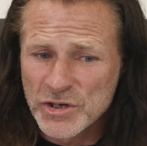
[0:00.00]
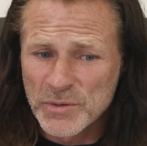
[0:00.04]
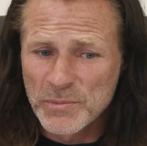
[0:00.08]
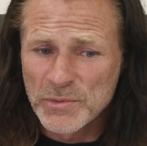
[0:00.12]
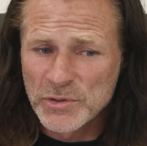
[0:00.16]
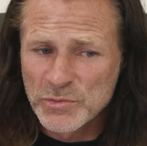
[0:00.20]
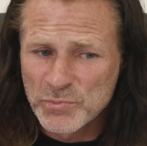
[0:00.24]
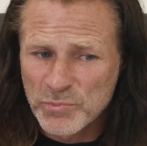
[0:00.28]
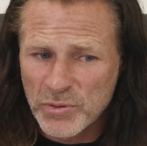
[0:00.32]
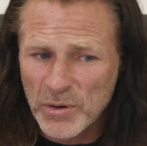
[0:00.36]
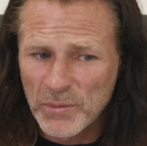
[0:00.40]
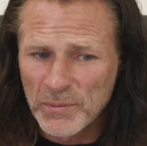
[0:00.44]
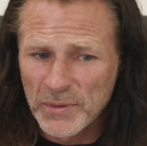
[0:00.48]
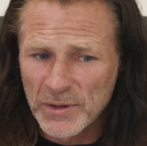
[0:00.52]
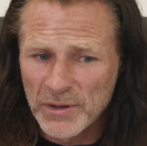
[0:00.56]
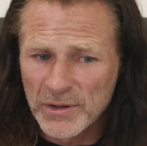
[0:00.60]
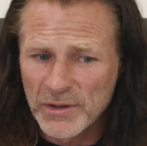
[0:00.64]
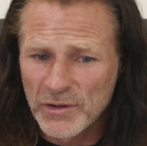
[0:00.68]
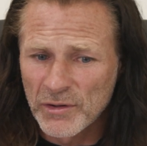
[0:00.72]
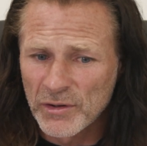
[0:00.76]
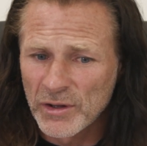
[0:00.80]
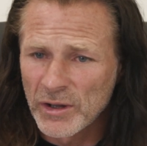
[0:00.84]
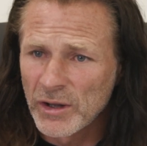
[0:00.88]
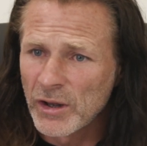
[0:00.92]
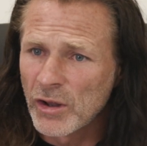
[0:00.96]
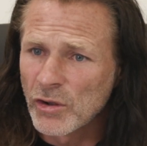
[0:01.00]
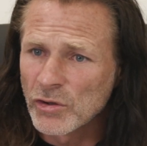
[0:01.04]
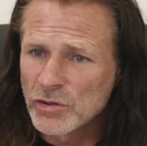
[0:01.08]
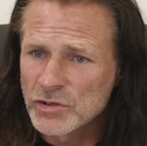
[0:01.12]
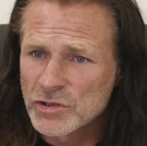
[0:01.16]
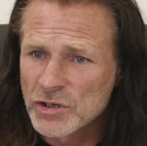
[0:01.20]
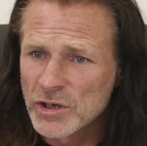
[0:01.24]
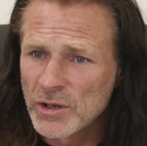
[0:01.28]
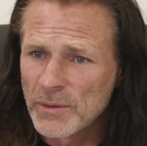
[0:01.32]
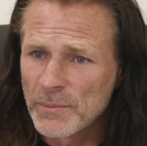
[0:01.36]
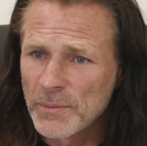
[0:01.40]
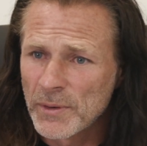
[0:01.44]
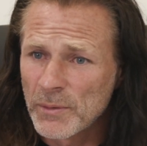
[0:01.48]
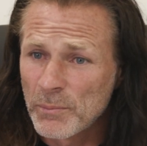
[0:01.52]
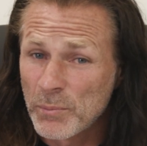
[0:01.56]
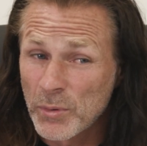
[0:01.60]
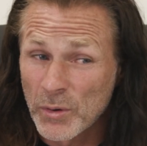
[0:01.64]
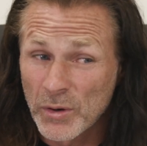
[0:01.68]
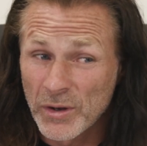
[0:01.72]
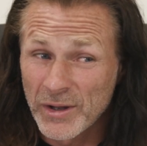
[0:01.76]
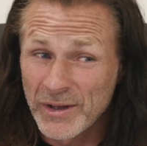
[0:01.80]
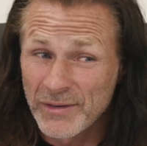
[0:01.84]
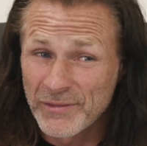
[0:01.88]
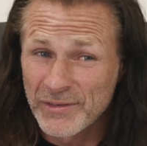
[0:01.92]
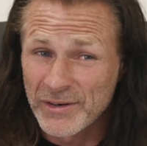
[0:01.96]
Jimmy's probably the only long-termer,
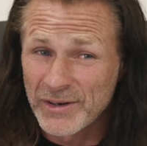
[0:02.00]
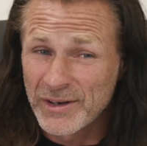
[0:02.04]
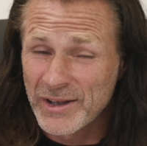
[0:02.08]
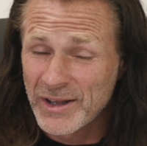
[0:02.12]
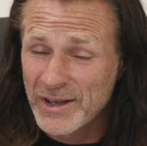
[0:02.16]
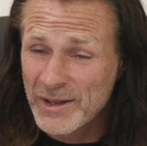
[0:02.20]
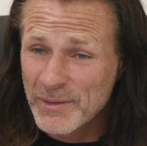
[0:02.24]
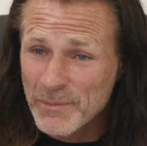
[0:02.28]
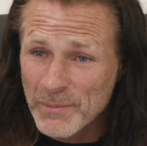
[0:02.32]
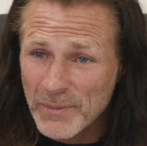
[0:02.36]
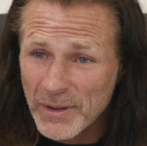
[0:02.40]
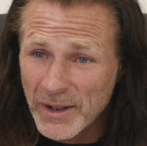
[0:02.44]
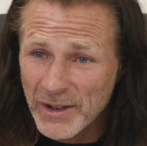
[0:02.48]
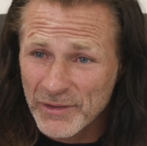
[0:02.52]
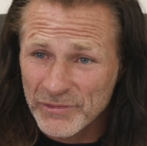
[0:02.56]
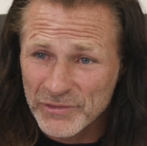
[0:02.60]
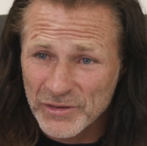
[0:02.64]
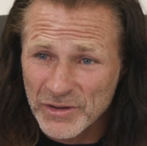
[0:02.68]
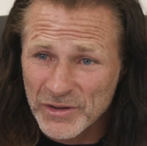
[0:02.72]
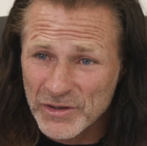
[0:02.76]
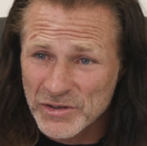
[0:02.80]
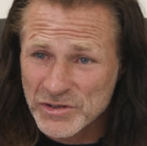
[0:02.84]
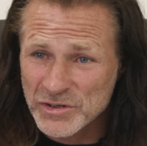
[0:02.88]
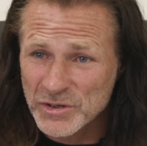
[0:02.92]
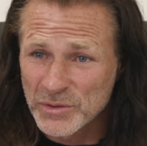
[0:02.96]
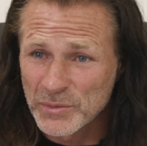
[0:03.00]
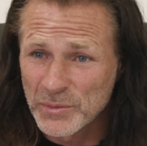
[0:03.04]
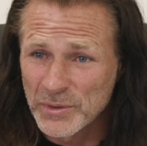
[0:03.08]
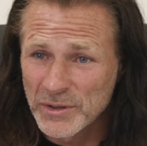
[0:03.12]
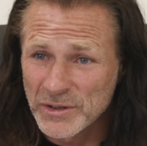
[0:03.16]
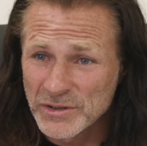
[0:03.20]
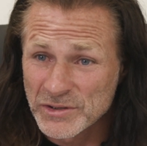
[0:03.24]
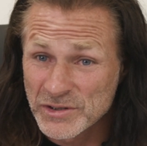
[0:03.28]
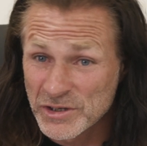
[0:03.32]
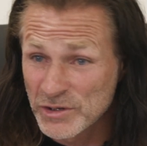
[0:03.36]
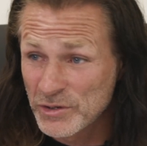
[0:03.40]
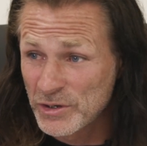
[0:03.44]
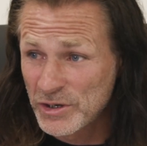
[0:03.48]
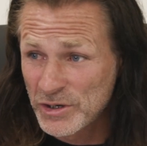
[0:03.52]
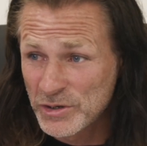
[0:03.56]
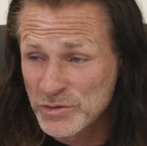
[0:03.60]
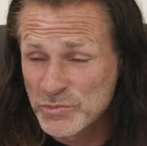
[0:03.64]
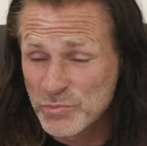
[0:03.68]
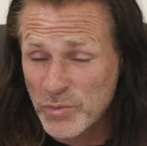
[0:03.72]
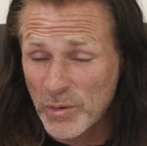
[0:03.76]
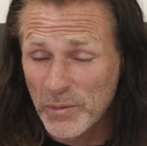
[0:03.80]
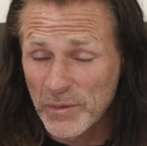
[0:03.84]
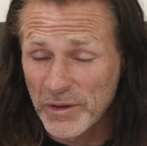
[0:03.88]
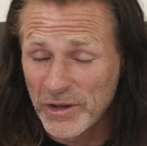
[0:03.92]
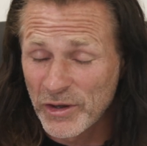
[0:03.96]
but even him, after the 2 weeks,
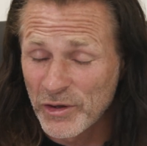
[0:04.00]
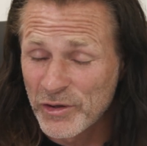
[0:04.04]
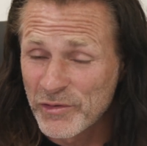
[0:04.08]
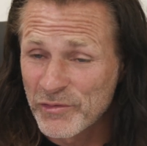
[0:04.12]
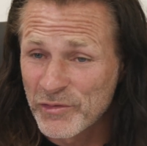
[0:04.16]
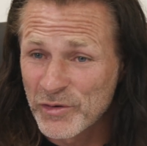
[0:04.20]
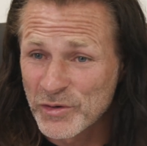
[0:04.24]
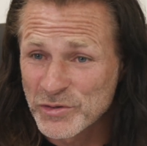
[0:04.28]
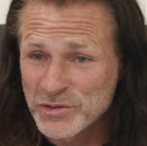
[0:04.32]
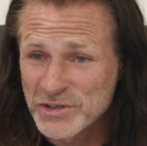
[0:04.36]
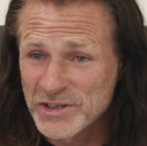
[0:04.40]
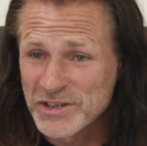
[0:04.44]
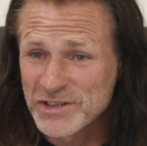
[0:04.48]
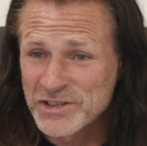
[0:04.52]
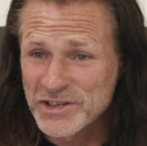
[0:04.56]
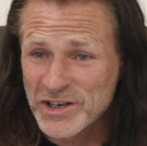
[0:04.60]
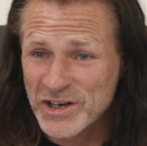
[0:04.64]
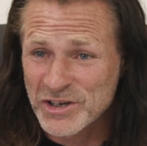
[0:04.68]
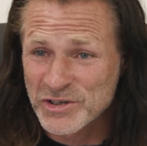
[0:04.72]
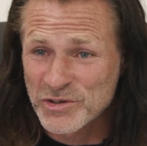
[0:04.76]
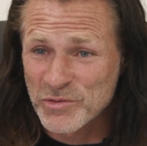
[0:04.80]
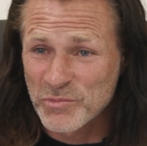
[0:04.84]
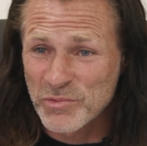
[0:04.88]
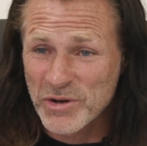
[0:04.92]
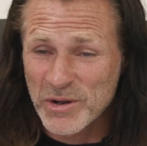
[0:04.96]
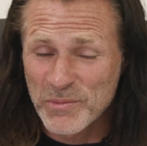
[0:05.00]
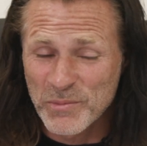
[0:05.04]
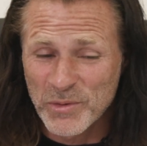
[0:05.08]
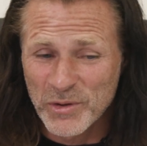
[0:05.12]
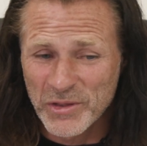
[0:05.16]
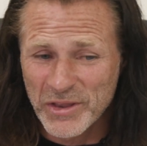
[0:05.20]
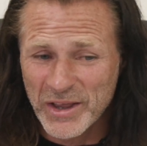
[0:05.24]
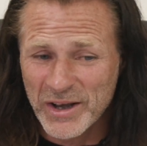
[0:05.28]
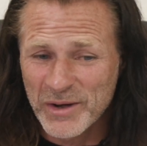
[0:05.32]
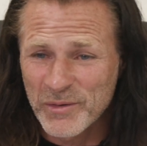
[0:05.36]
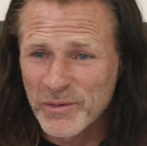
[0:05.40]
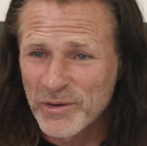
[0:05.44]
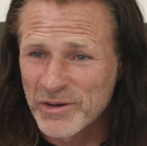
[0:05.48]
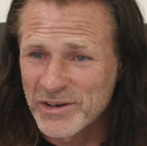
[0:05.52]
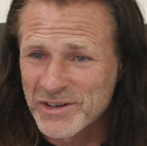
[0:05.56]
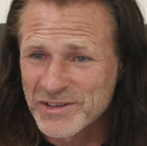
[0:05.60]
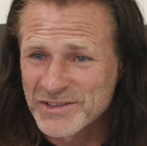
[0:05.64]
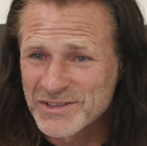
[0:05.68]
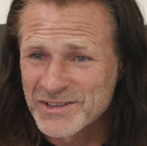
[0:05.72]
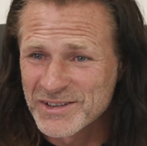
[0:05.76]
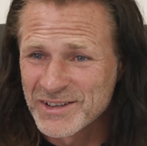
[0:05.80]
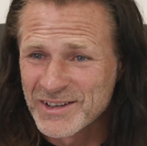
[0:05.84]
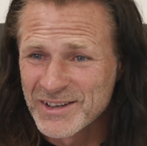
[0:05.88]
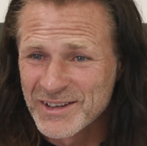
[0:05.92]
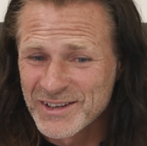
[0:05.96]
he's probably looking forward to the international break more than anyone
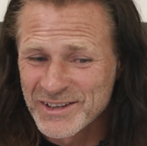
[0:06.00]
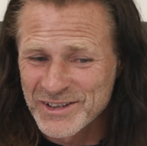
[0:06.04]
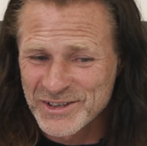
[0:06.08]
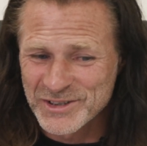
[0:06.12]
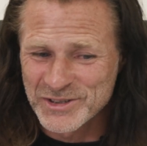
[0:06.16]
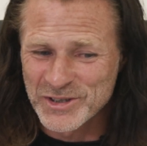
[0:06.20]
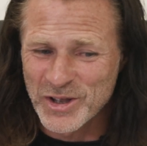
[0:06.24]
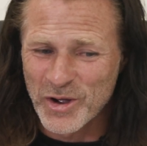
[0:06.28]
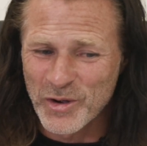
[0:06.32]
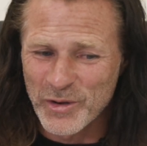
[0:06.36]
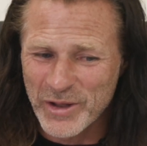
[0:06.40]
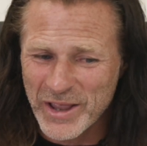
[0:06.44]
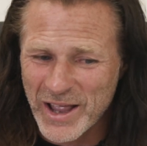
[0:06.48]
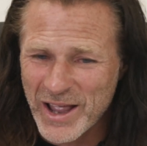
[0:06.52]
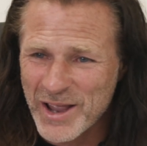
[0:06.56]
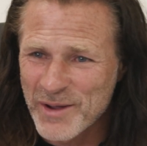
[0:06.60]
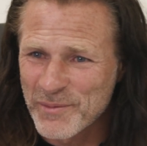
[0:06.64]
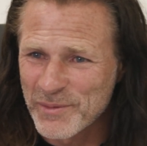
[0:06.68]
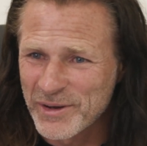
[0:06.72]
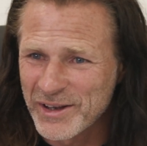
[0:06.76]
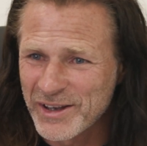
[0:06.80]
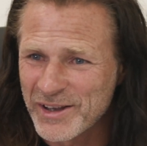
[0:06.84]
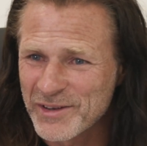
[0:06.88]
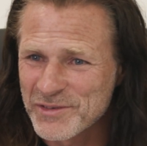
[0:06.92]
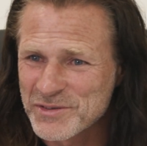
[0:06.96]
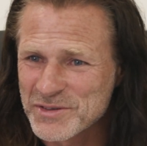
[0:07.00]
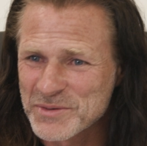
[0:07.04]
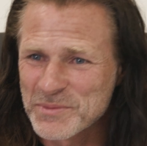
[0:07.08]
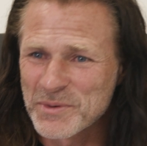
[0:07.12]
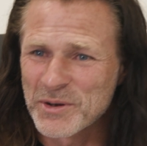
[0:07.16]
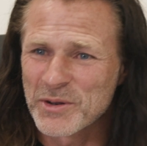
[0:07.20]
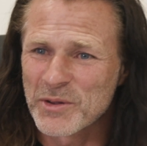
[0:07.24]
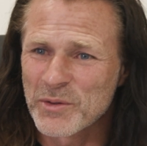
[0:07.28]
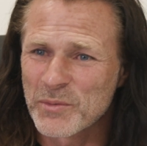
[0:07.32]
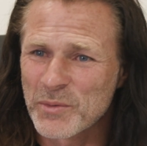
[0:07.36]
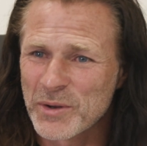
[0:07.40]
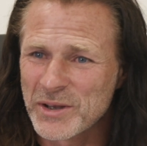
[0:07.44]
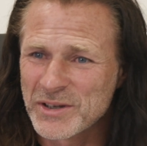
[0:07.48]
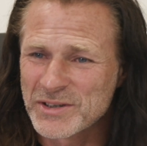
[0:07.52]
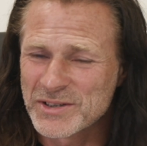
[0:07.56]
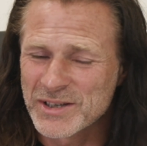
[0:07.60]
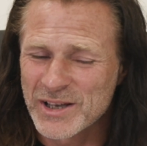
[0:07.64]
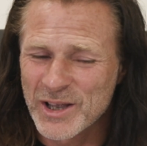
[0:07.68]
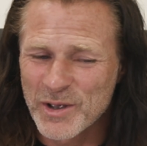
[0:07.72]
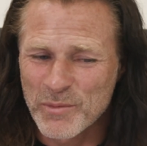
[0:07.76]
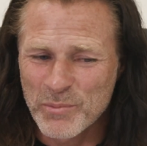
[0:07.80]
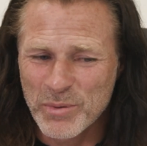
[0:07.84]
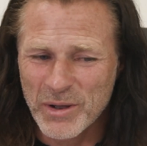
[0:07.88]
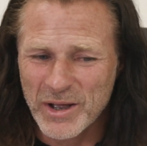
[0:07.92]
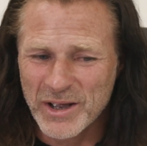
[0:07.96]
because there's no game and it gives him another week to
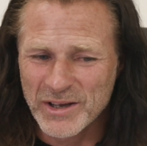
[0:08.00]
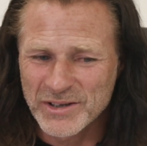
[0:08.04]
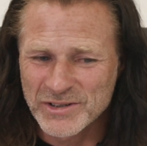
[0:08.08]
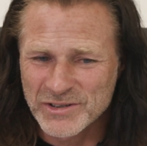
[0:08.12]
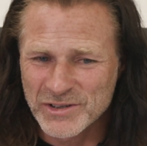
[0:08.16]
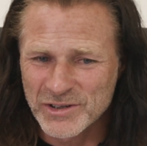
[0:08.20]
get back.